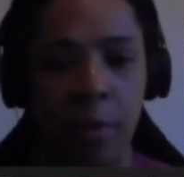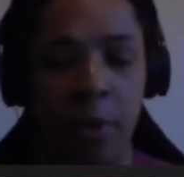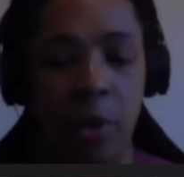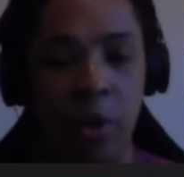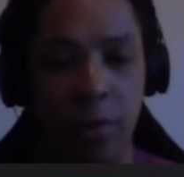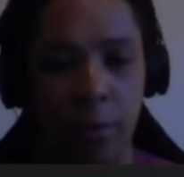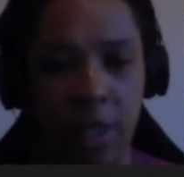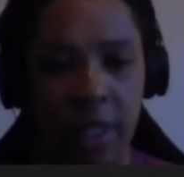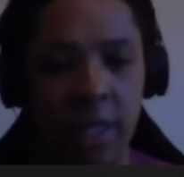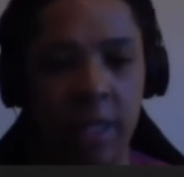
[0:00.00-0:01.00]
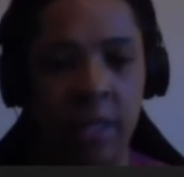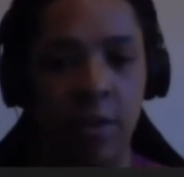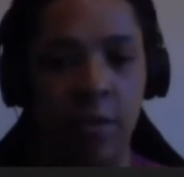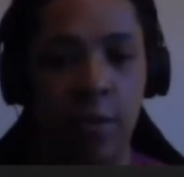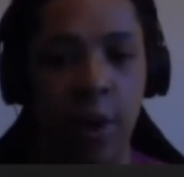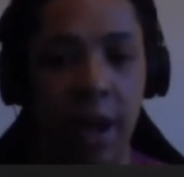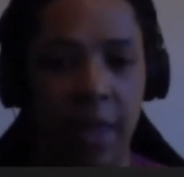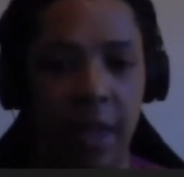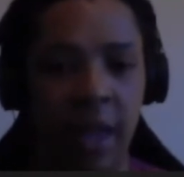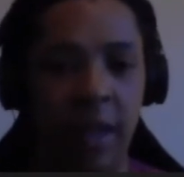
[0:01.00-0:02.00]
because of reasons of why
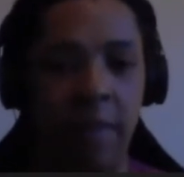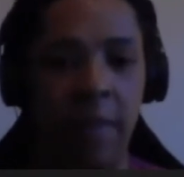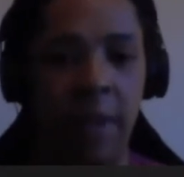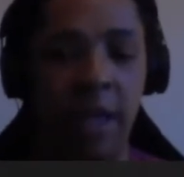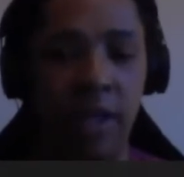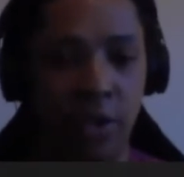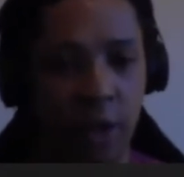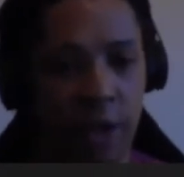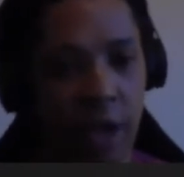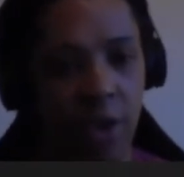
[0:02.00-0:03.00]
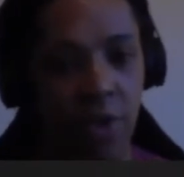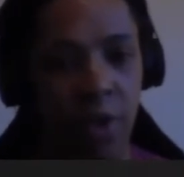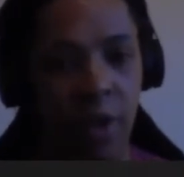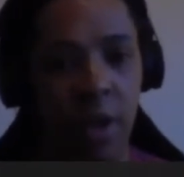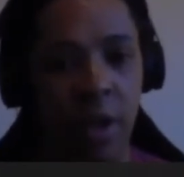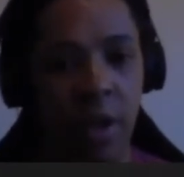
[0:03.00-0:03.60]
they came into the country,